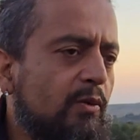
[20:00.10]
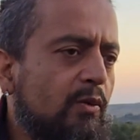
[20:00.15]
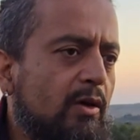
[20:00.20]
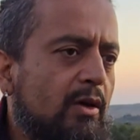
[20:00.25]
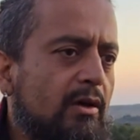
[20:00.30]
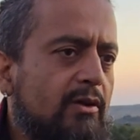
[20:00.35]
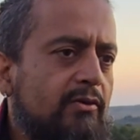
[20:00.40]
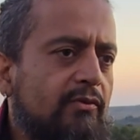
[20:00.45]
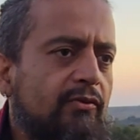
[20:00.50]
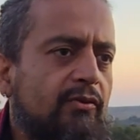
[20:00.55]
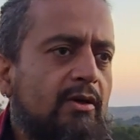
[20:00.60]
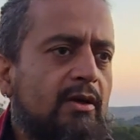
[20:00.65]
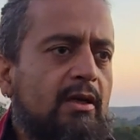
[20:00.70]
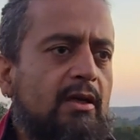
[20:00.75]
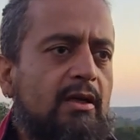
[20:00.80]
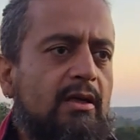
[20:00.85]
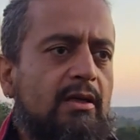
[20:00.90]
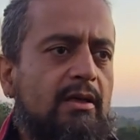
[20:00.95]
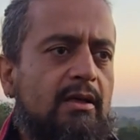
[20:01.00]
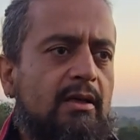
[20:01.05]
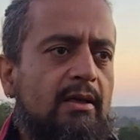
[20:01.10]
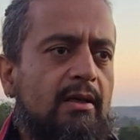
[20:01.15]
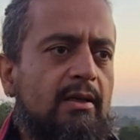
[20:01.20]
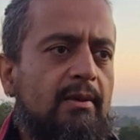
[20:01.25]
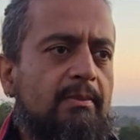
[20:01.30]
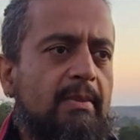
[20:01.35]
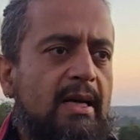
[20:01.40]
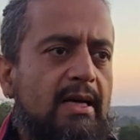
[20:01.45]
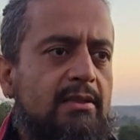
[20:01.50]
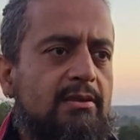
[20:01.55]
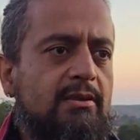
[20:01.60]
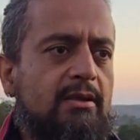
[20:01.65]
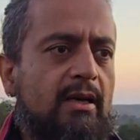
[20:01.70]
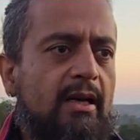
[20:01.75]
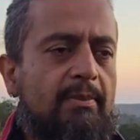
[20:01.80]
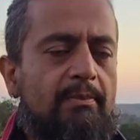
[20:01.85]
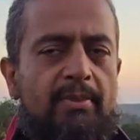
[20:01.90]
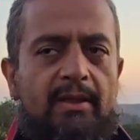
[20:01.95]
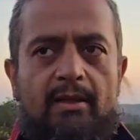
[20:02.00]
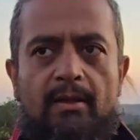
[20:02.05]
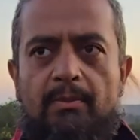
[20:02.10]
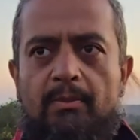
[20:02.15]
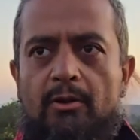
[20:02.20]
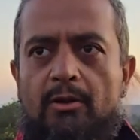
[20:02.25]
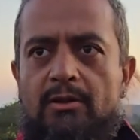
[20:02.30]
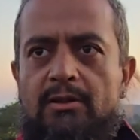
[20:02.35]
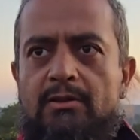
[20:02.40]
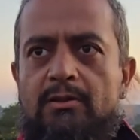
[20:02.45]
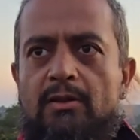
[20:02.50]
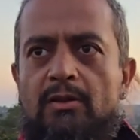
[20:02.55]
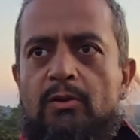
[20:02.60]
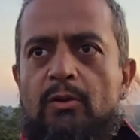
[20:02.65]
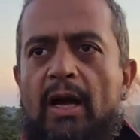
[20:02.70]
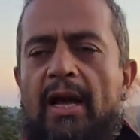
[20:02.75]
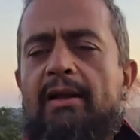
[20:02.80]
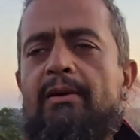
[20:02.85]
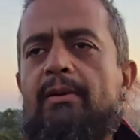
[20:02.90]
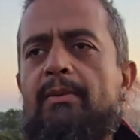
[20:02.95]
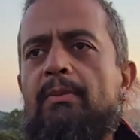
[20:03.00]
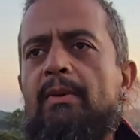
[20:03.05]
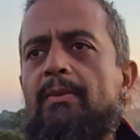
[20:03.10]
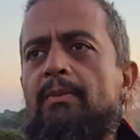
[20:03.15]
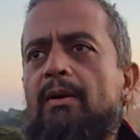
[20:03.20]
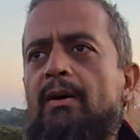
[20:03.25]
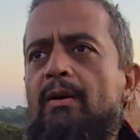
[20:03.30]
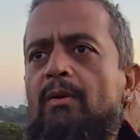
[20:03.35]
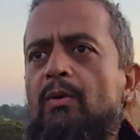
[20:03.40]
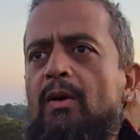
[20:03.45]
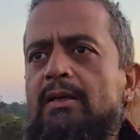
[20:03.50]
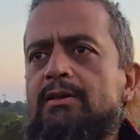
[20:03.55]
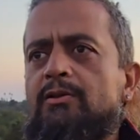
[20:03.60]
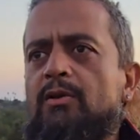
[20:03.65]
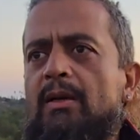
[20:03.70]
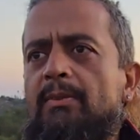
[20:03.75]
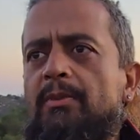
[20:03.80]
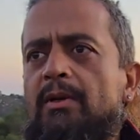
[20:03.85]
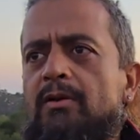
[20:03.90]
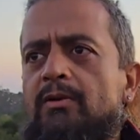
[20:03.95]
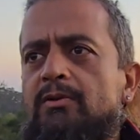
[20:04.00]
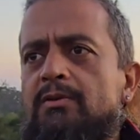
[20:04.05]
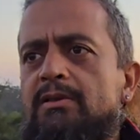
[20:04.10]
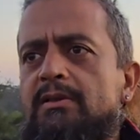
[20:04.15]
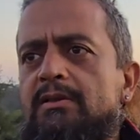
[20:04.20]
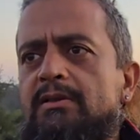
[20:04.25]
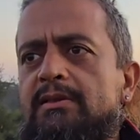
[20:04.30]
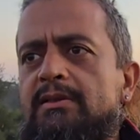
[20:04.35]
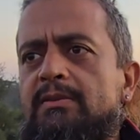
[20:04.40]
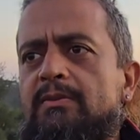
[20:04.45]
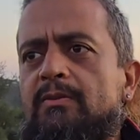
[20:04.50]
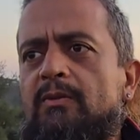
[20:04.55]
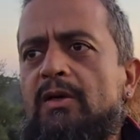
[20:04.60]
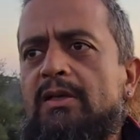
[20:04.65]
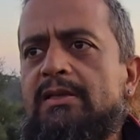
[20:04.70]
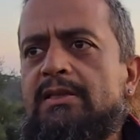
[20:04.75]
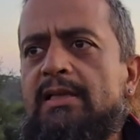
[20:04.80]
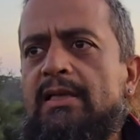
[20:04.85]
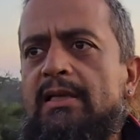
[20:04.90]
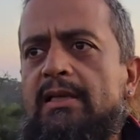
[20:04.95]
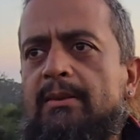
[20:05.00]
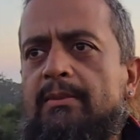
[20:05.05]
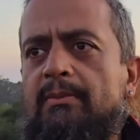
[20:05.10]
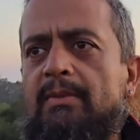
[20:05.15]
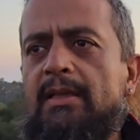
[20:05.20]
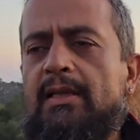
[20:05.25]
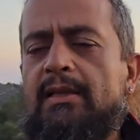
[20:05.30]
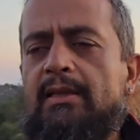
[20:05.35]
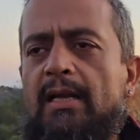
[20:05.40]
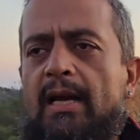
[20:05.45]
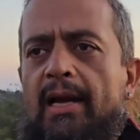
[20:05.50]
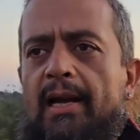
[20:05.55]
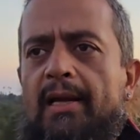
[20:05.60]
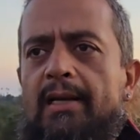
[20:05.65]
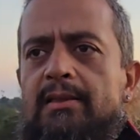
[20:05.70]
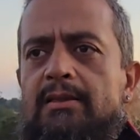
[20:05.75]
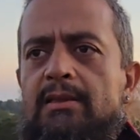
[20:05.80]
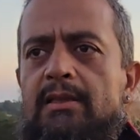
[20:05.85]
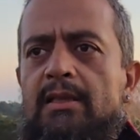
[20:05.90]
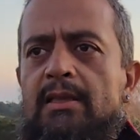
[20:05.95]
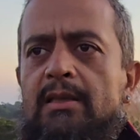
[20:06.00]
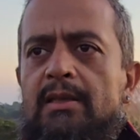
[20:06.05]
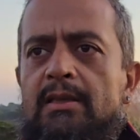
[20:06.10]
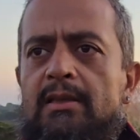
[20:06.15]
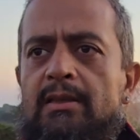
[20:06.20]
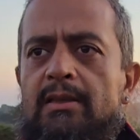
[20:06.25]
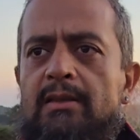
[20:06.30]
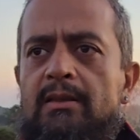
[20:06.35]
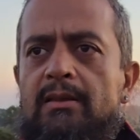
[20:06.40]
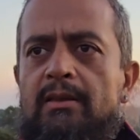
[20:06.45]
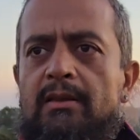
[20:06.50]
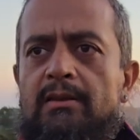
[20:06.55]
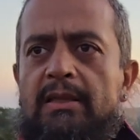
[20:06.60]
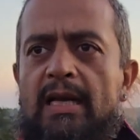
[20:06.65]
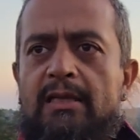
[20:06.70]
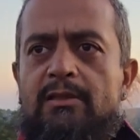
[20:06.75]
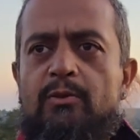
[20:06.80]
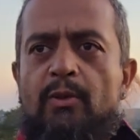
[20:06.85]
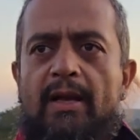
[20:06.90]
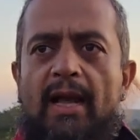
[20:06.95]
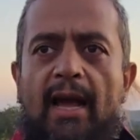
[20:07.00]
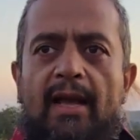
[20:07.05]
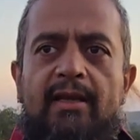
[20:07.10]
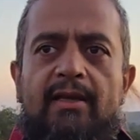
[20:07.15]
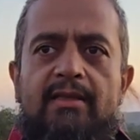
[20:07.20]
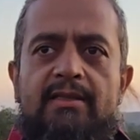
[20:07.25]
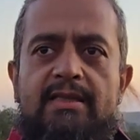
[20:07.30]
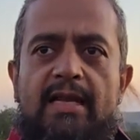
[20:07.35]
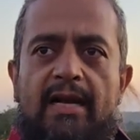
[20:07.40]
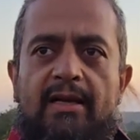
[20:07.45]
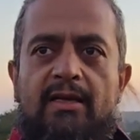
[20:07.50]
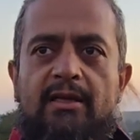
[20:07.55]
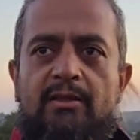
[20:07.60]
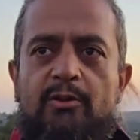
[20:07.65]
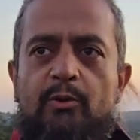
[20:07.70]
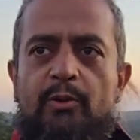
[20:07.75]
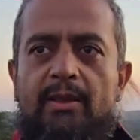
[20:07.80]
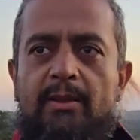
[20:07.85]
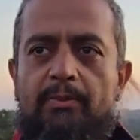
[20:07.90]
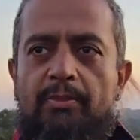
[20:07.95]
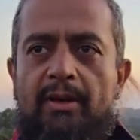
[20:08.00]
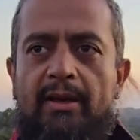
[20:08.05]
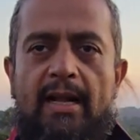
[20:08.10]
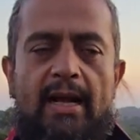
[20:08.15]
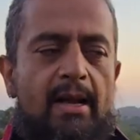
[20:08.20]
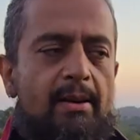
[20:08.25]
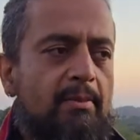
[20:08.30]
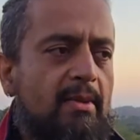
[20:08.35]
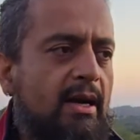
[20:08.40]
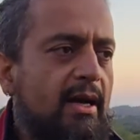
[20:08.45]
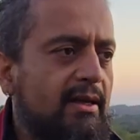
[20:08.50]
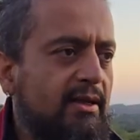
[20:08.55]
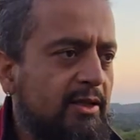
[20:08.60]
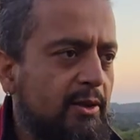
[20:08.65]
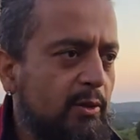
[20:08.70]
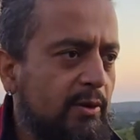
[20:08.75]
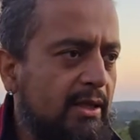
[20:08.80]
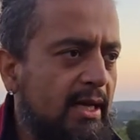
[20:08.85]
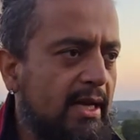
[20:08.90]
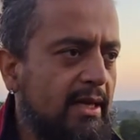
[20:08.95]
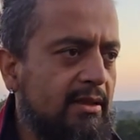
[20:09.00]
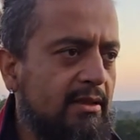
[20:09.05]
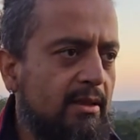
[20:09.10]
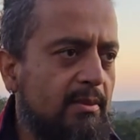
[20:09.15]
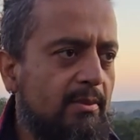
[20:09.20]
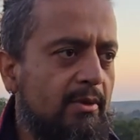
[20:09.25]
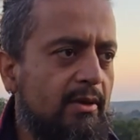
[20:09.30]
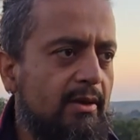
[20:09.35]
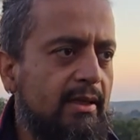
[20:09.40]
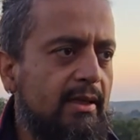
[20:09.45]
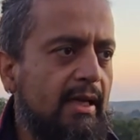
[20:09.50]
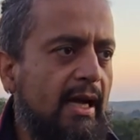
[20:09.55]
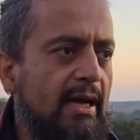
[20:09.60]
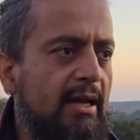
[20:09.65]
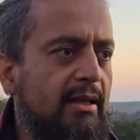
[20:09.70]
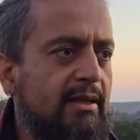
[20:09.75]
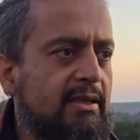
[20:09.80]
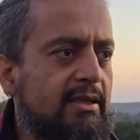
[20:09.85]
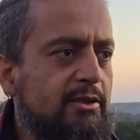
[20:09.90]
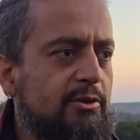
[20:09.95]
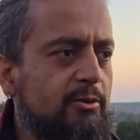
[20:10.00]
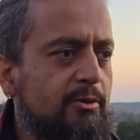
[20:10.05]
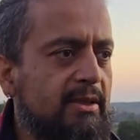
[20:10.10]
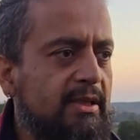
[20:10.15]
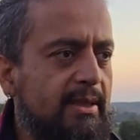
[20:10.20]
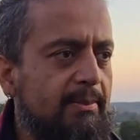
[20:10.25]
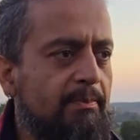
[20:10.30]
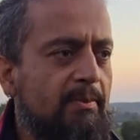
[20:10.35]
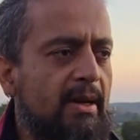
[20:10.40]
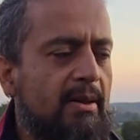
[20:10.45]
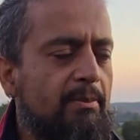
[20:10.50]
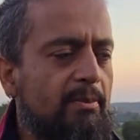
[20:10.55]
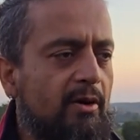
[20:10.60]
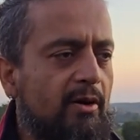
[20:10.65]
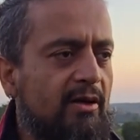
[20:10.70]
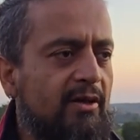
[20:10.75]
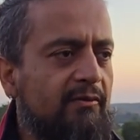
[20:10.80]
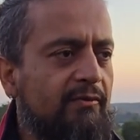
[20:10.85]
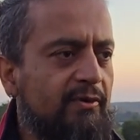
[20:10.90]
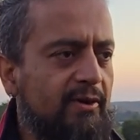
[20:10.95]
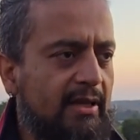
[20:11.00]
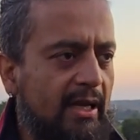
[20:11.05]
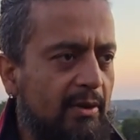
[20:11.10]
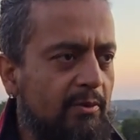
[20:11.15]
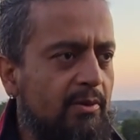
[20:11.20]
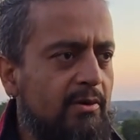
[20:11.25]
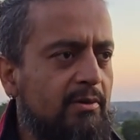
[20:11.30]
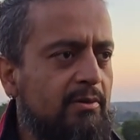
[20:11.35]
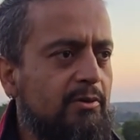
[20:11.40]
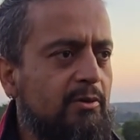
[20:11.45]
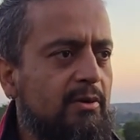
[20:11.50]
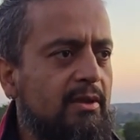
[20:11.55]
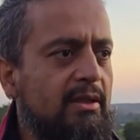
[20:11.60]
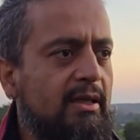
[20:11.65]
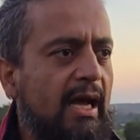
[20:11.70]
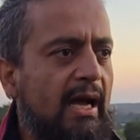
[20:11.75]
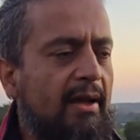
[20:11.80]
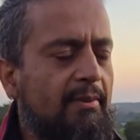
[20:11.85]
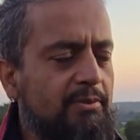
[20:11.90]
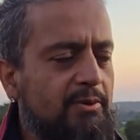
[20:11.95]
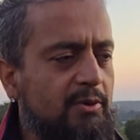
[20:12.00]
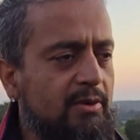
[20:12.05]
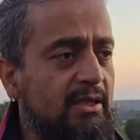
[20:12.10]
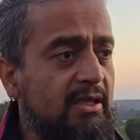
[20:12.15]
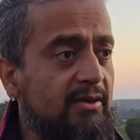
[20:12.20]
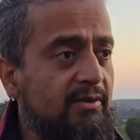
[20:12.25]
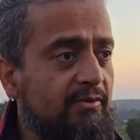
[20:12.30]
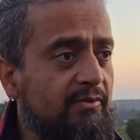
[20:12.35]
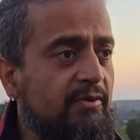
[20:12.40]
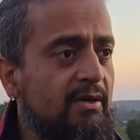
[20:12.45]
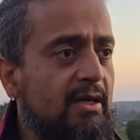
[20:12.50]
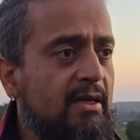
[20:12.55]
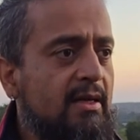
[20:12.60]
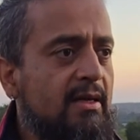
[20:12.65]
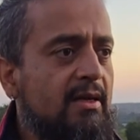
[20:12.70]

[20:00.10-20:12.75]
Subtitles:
work for master and become bodhisattva. I remember once Swami Arun was telling me that's why I started doing pranayama and yoga in the morning. I need to keep my body fit. I have to live